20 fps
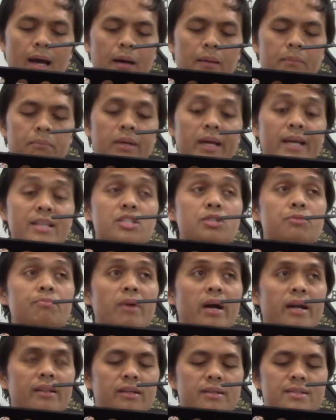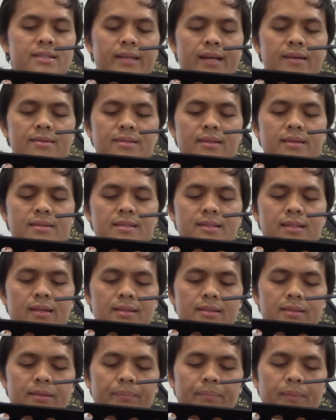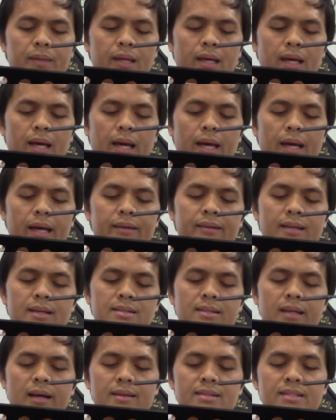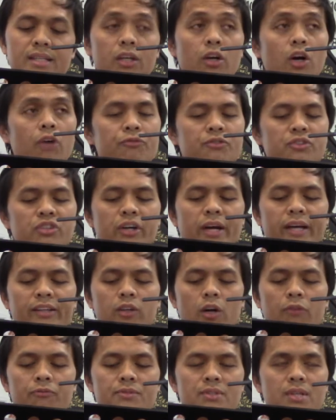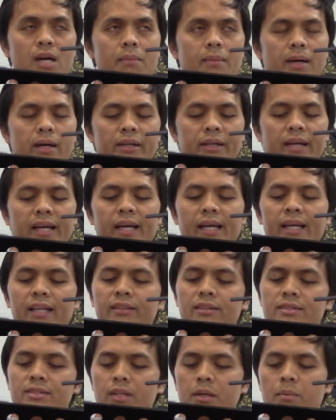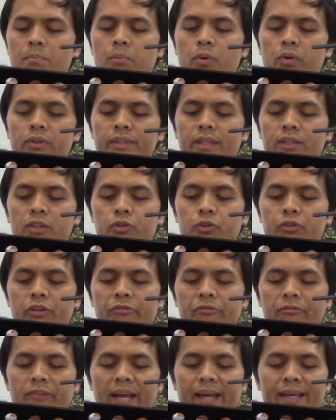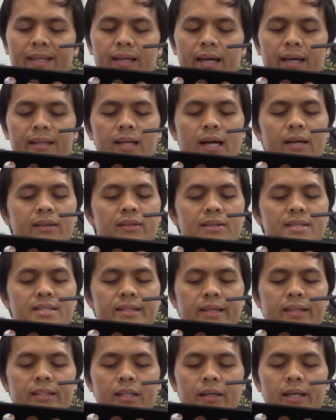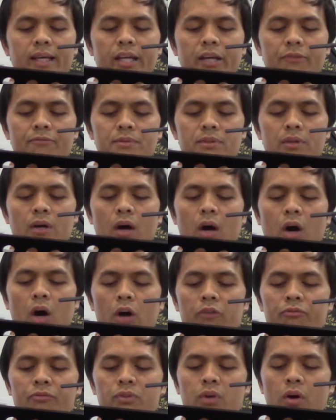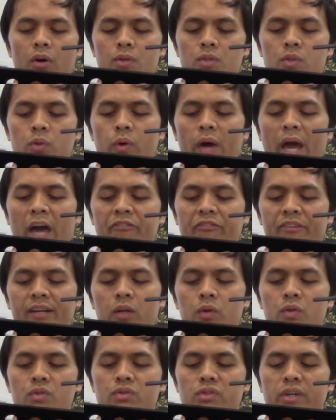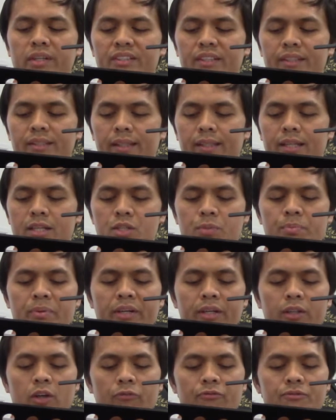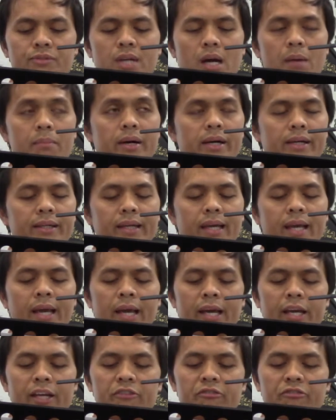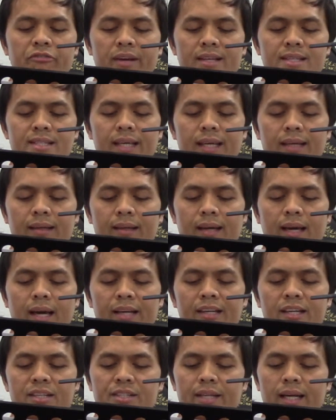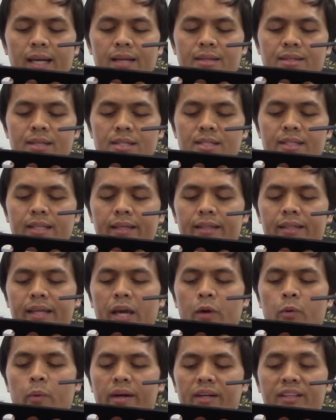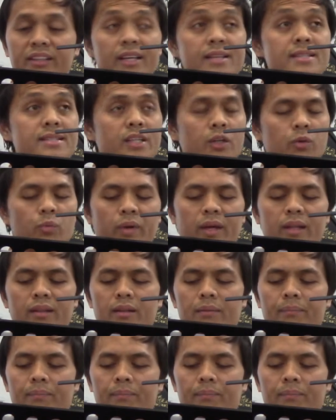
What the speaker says: Blessed brothers and sisters, in discussing of trait of sabr, it is important to reflect and understand the lives of those who have illustrated the spirit of sabr in facing the challenges that they were tested with.